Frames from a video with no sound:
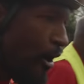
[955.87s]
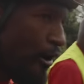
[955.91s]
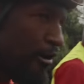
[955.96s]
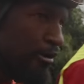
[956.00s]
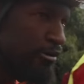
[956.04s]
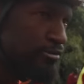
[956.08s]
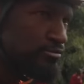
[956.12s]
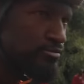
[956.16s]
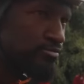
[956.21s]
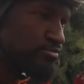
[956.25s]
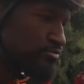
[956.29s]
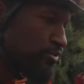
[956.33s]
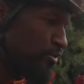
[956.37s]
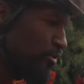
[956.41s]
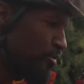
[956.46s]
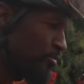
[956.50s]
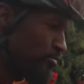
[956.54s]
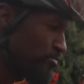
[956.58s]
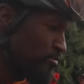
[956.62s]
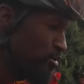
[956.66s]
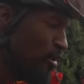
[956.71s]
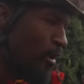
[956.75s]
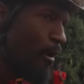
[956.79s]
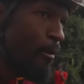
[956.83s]
enjoy the
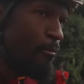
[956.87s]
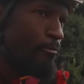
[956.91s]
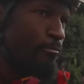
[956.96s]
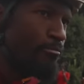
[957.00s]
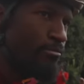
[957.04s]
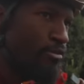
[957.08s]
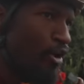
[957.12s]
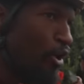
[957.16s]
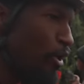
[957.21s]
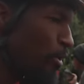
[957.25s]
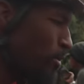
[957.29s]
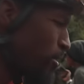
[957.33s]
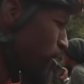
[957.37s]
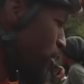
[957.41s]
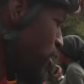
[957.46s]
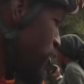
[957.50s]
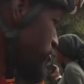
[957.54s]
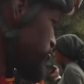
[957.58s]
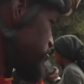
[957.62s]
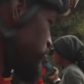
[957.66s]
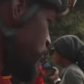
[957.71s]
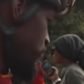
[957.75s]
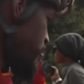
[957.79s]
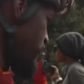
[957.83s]
downhill. Oh,
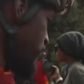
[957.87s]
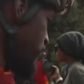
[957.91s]
wow, so